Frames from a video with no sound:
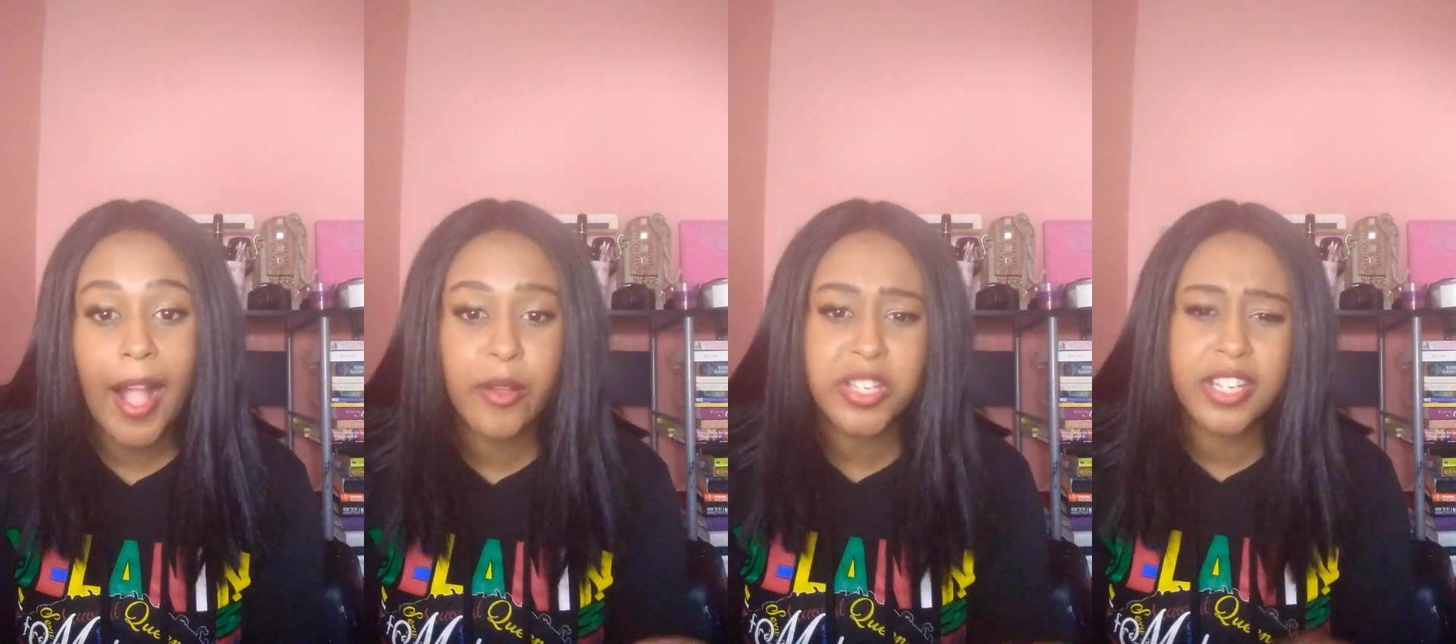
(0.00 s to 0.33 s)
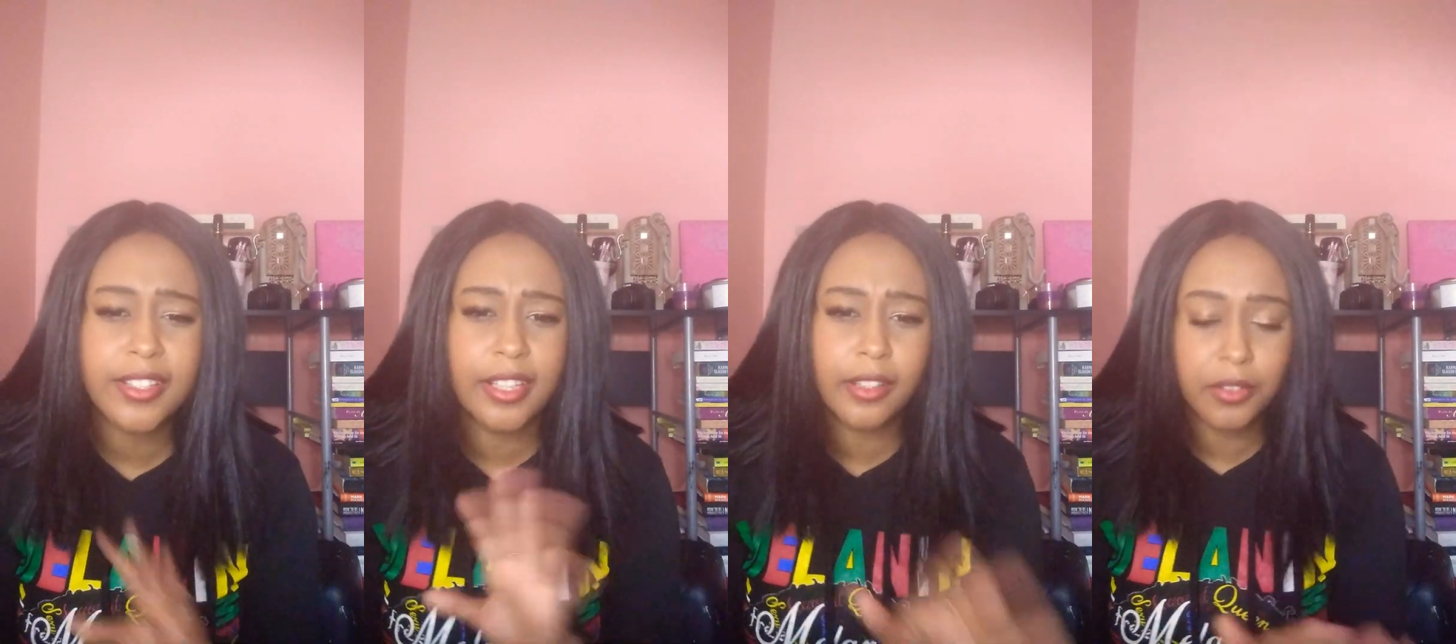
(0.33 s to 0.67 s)
how
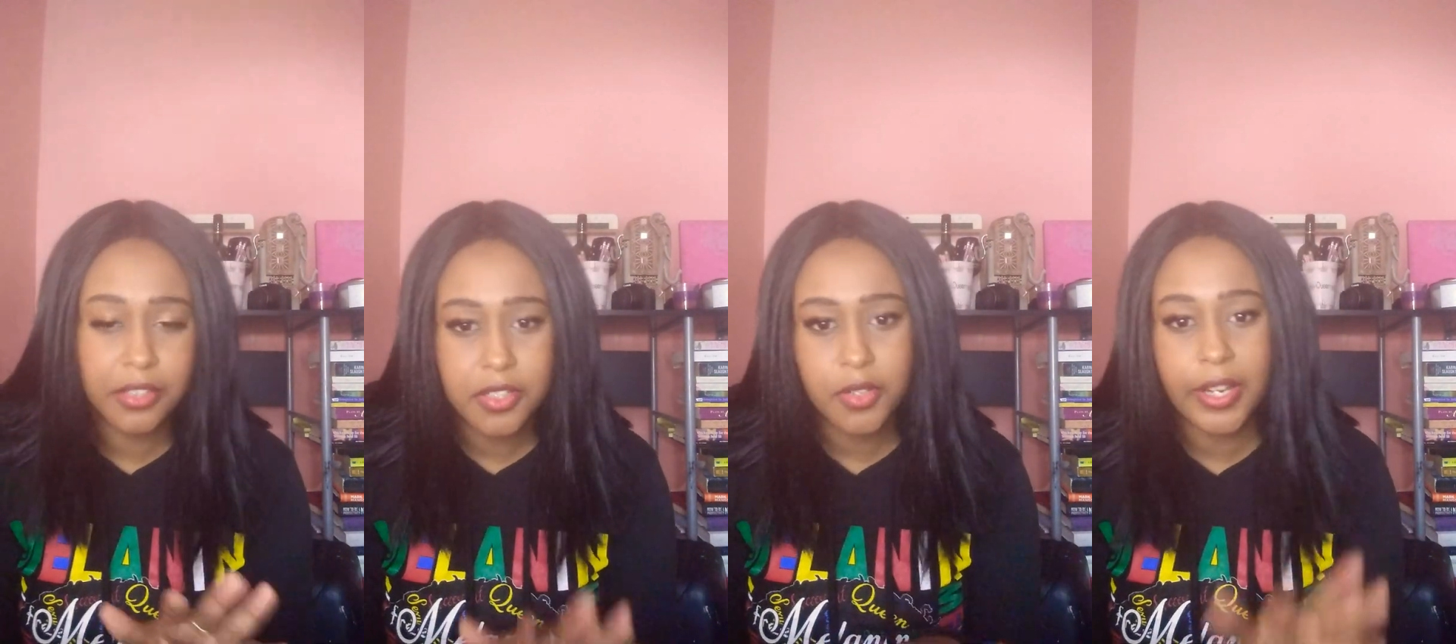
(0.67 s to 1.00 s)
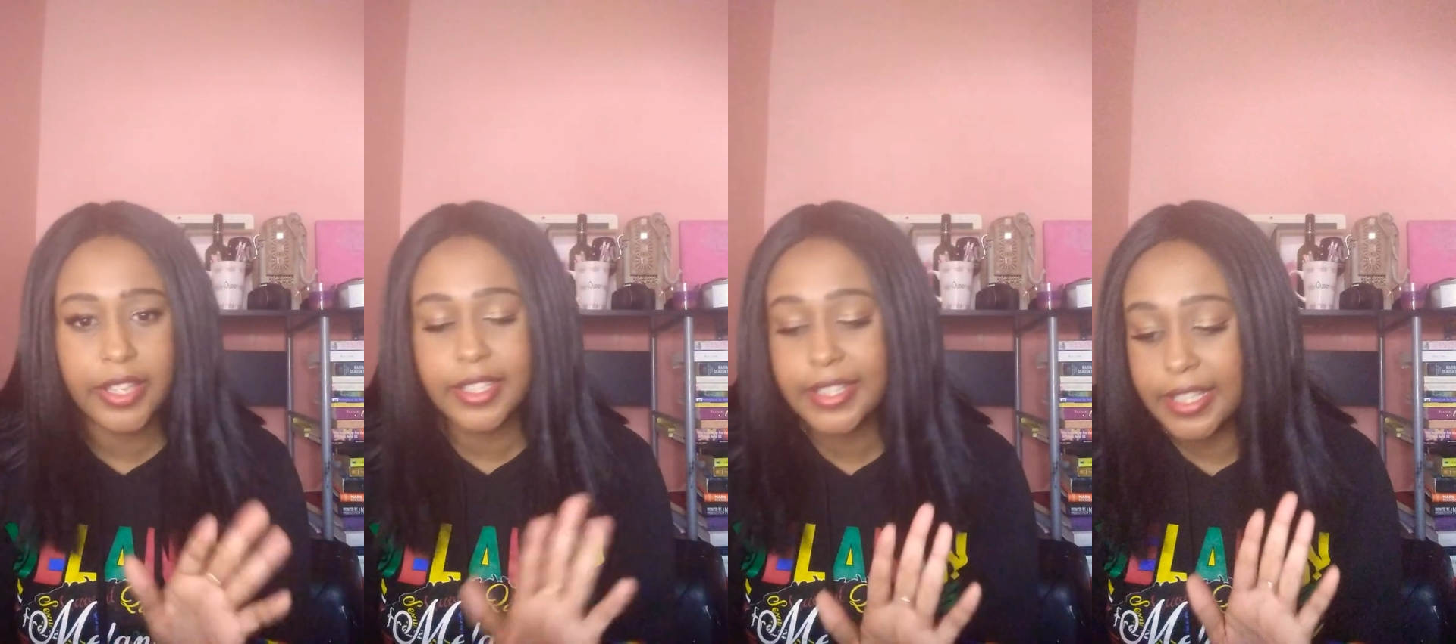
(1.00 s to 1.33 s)
she used to get on the
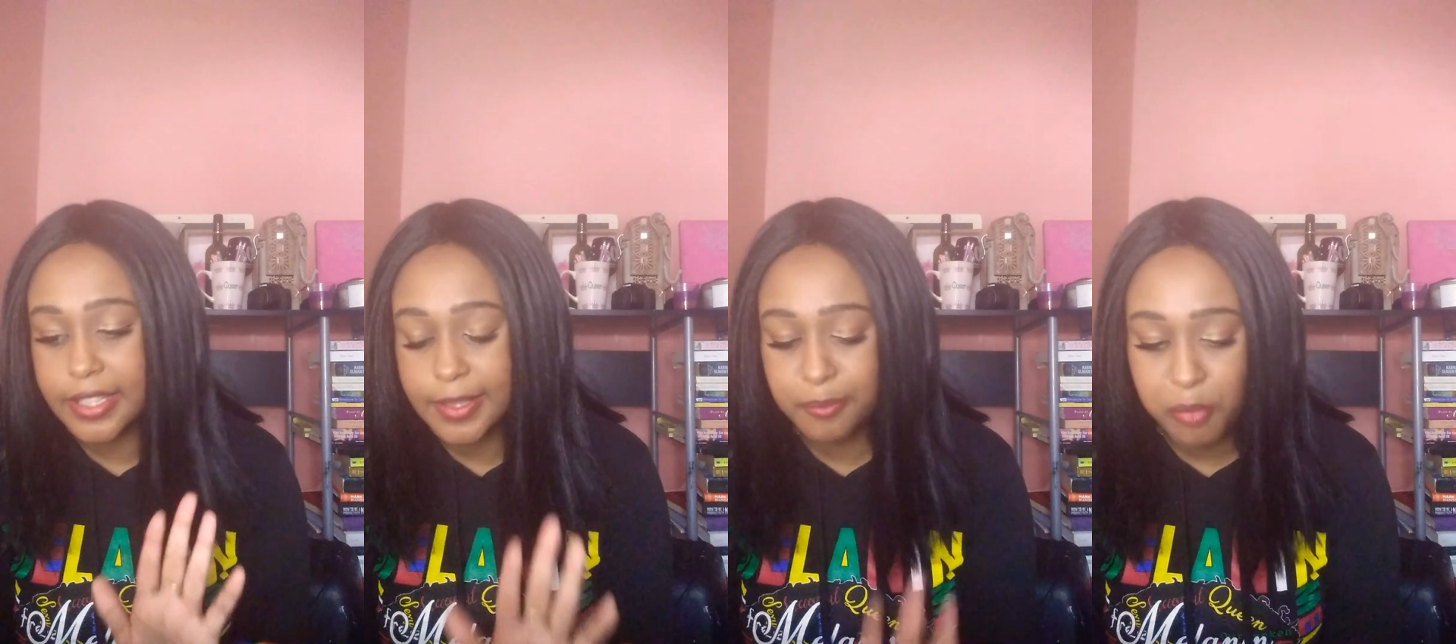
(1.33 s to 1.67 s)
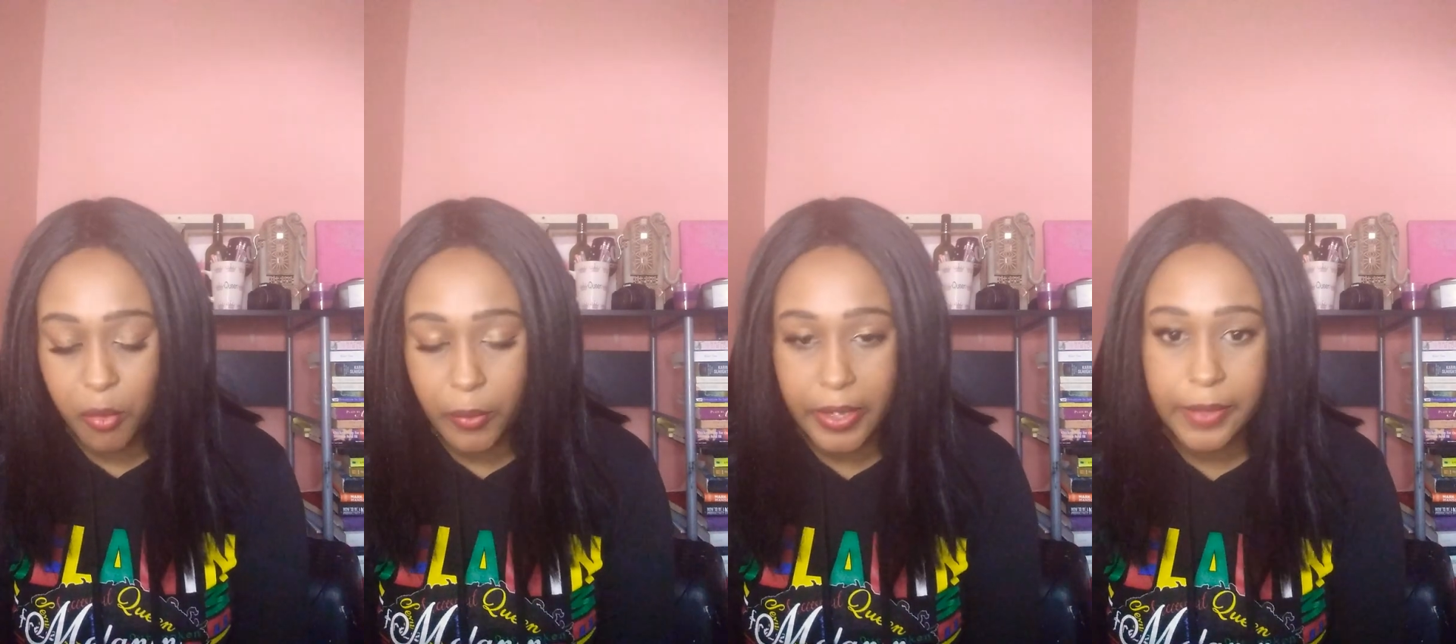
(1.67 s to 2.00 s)
train to see this
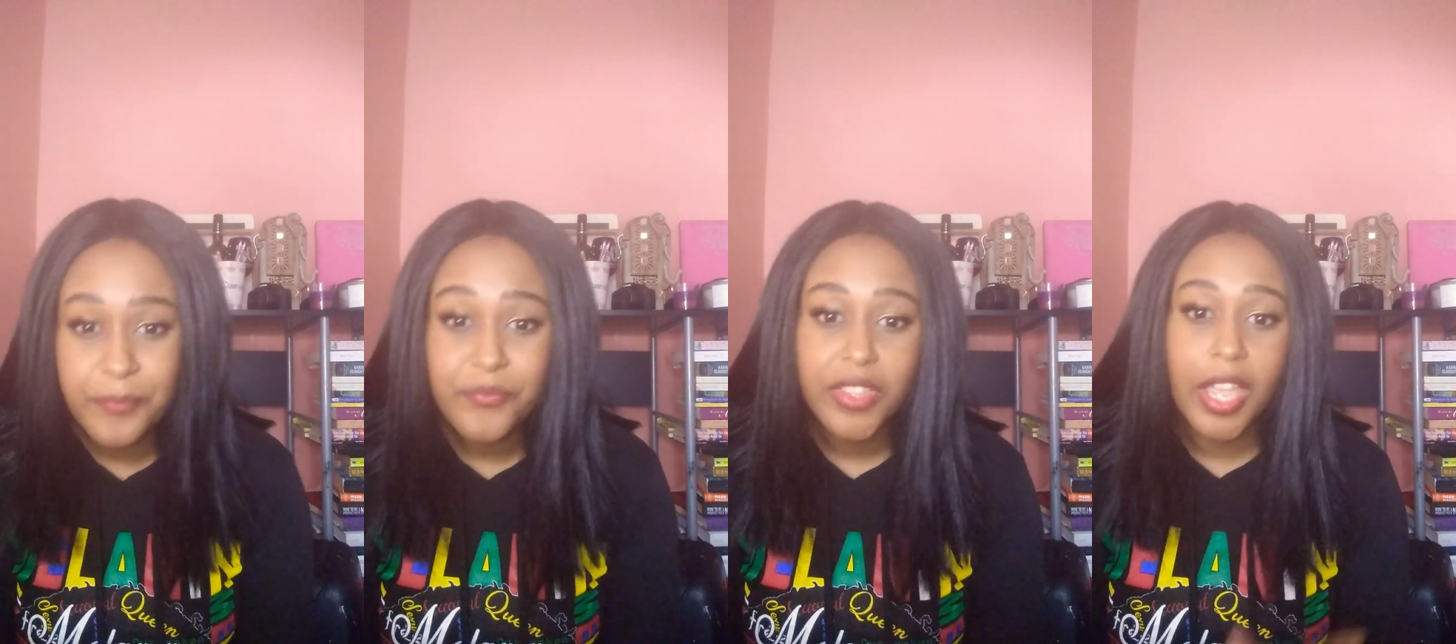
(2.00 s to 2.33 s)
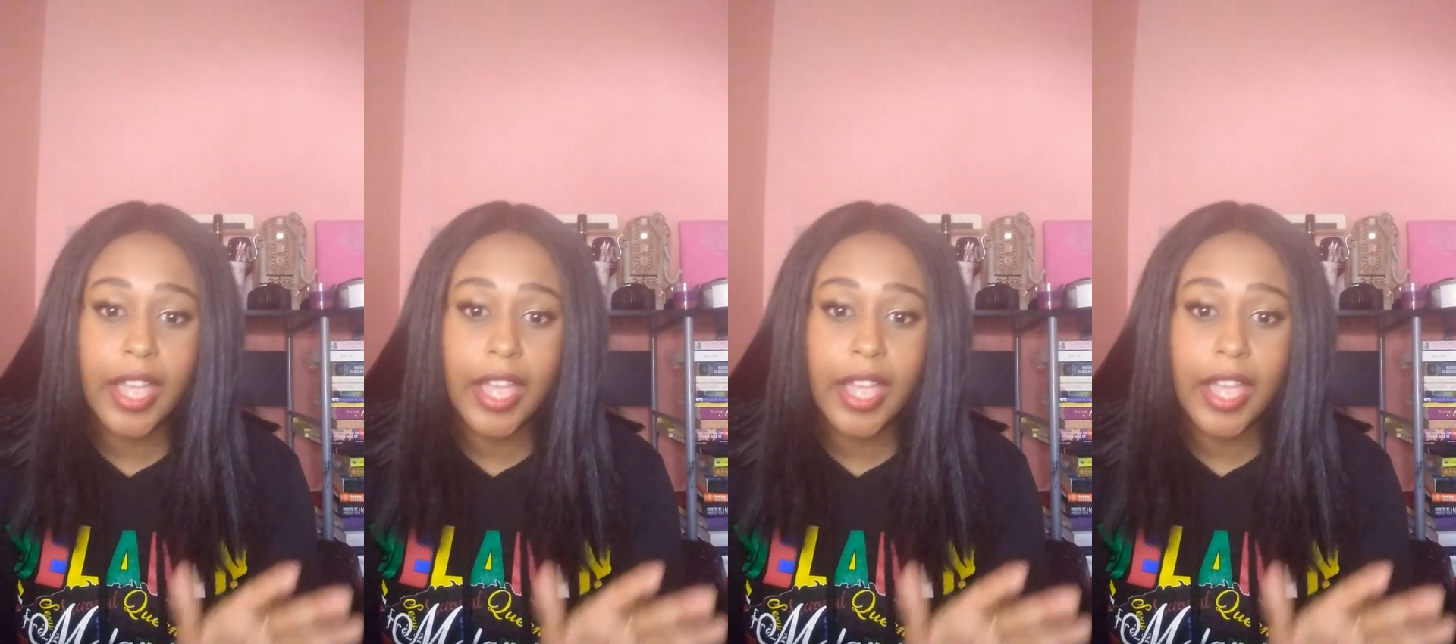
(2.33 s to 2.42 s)
boy.